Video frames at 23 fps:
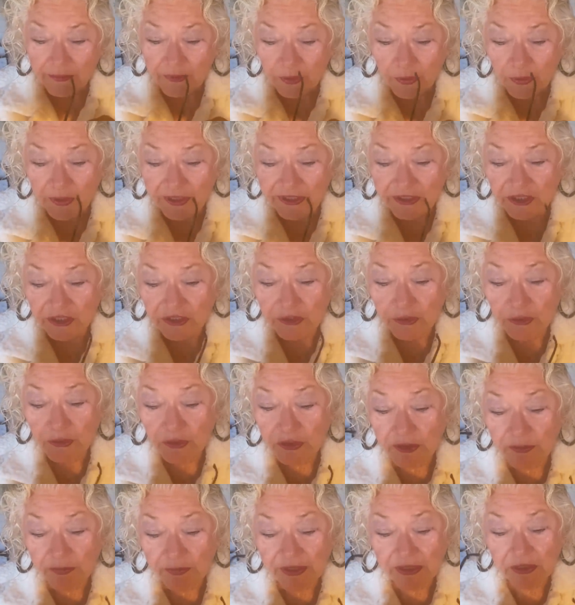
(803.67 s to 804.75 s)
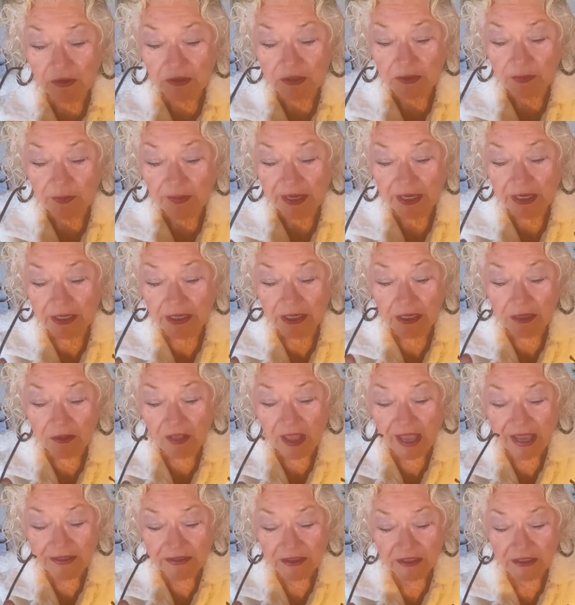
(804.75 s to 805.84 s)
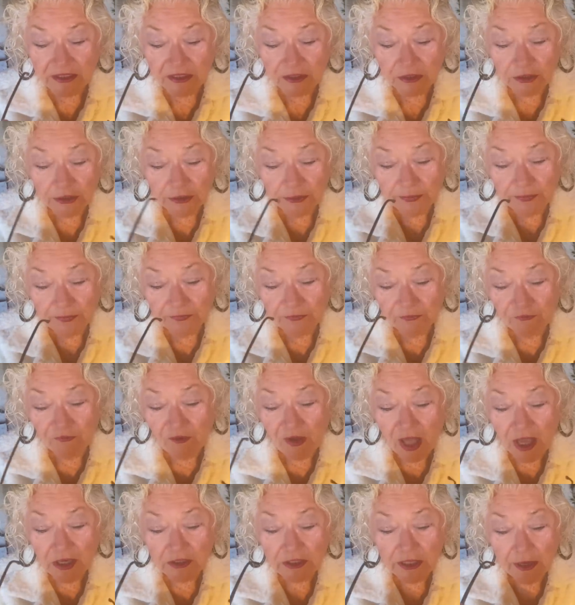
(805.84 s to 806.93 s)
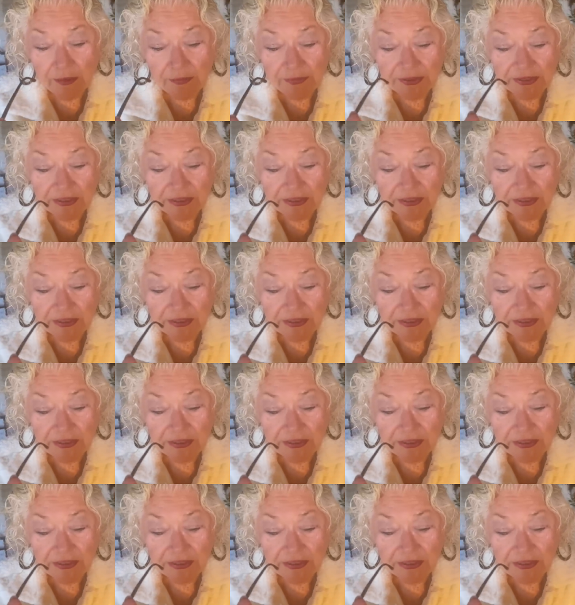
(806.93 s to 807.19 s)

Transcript: going to use it because my glasses are fogged up.